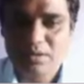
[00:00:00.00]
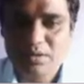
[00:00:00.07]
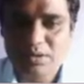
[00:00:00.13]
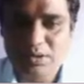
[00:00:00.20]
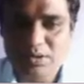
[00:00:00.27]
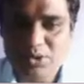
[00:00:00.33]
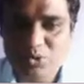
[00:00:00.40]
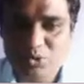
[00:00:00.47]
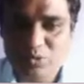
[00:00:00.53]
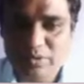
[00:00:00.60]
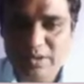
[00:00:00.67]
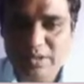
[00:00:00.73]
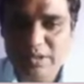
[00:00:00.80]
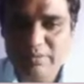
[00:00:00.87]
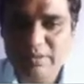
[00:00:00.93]
into
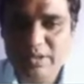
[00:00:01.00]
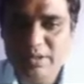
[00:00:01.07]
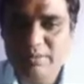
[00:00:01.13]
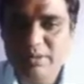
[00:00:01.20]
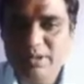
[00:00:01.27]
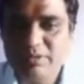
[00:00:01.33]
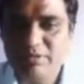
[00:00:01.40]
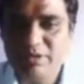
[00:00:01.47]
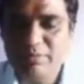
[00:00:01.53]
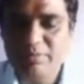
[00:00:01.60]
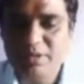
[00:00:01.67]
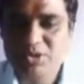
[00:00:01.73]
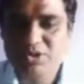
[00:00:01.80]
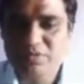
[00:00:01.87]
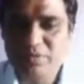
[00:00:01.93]
1 divided by 12
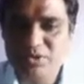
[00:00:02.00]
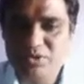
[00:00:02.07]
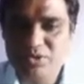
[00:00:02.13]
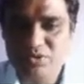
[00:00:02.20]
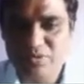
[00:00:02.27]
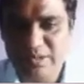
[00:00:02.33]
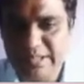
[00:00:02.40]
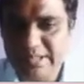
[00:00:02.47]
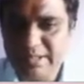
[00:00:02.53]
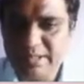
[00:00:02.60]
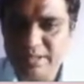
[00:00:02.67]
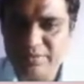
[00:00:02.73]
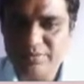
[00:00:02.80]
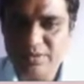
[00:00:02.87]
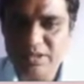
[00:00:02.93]
plus 12, so you will get it
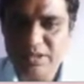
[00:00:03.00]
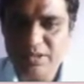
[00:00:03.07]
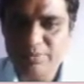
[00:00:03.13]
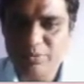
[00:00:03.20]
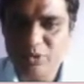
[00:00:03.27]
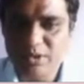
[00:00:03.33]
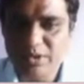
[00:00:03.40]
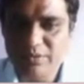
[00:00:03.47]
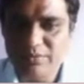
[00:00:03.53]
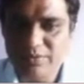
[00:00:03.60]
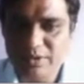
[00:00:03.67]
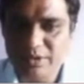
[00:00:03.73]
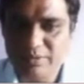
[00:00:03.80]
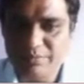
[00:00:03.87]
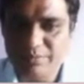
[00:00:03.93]
definitely 0.5
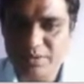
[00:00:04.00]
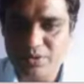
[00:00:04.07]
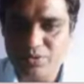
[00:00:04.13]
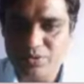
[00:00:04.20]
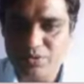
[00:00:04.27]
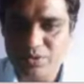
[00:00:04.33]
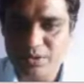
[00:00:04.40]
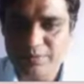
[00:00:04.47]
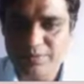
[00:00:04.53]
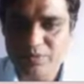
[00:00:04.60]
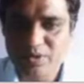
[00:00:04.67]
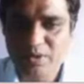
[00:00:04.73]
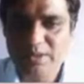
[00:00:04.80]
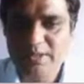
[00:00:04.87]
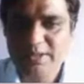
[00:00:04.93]
ampere only.
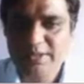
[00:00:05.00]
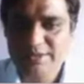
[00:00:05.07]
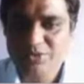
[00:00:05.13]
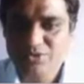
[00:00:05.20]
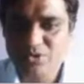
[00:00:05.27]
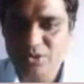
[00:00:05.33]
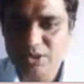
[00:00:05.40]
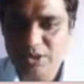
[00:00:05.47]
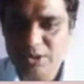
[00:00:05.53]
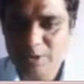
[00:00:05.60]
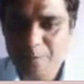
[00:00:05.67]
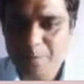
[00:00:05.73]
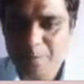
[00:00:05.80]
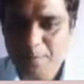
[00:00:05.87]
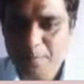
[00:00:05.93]
Okay, so here now
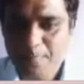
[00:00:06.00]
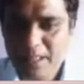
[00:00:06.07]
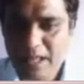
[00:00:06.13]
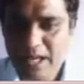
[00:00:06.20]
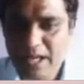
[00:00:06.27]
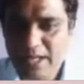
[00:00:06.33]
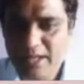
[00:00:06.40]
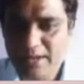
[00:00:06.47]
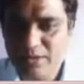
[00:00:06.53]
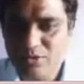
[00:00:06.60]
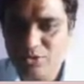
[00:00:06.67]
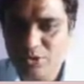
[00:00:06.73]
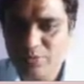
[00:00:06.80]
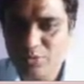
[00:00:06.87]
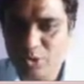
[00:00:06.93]
I
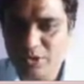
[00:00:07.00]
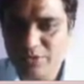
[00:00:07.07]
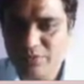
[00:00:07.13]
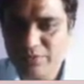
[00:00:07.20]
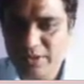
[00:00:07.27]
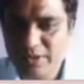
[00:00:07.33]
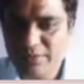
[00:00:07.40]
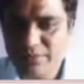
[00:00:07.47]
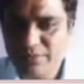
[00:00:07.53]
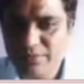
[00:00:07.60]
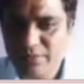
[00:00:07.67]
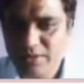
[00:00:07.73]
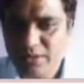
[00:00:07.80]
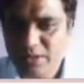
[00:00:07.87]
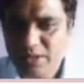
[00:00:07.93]
got 0.5
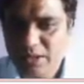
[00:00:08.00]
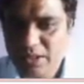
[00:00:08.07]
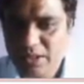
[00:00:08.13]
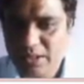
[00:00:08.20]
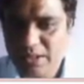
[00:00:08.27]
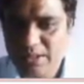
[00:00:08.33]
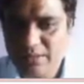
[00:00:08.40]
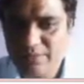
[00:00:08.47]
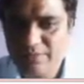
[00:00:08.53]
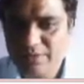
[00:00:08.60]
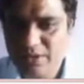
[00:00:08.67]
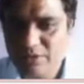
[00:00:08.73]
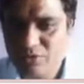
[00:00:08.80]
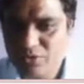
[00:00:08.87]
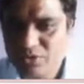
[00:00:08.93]
and V
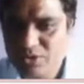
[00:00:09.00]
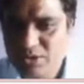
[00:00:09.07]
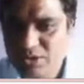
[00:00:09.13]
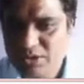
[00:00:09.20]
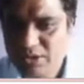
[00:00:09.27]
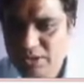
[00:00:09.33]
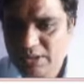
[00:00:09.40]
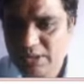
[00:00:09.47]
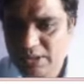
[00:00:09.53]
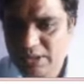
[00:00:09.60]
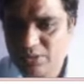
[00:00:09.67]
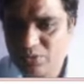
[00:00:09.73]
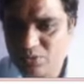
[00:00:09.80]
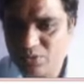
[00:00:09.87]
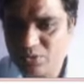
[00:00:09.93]
was 10
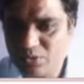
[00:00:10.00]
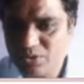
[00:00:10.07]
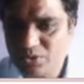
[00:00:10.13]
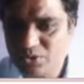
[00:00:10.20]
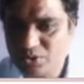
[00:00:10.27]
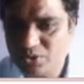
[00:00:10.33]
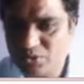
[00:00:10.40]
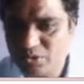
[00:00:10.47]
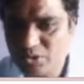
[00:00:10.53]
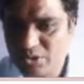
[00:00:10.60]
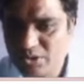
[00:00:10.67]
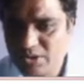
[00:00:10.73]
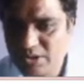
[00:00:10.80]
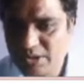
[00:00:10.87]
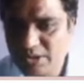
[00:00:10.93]
volts. So what
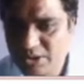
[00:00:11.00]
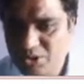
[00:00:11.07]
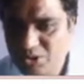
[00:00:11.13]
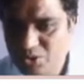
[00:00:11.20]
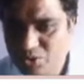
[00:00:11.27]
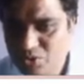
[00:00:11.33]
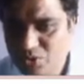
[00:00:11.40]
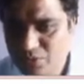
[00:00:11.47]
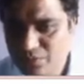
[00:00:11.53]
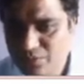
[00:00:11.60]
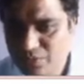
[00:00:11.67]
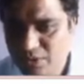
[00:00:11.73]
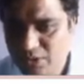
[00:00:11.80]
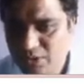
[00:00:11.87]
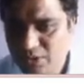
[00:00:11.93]
is the ratio of
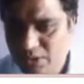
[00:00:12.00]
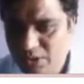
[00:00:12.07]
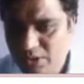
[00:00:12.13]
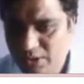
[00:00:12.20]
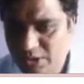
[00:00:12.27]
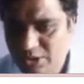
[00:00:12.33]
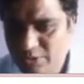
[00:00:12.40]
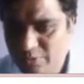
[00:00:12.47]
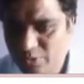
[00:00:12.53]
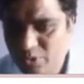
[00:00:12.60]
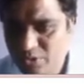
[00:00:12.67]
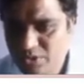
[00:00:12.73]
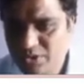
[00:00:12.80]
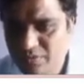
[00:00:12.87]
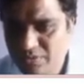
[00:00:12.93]

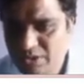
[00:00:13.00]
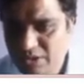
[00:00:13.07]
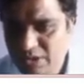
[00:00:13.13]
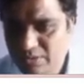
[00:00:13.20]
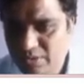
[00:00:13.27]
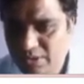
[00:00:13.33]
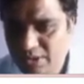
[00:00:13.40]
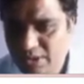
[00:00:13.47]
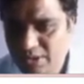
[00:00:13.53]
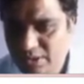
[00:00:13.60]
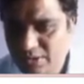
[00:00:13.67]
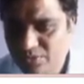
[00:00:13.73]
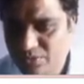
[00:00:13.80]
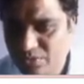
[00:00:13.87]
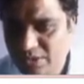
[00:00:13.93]
response which I have taken
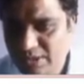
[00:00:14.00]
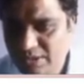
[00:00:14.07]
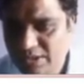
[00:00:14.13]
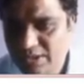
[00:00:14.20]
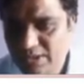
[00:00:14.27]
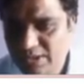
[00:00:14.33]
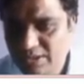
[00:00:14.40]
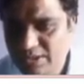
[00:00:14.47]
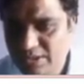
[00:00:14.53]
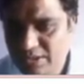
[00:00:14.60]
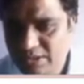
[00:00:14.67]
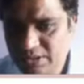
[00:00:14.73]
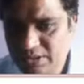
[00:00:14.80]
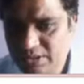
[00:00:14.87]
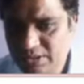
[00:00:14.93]
to the excitation?
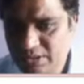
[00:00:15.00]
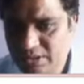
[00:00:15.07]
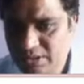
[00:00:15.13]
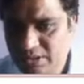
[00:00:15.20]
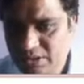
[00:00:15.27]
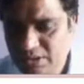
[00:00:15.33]
It is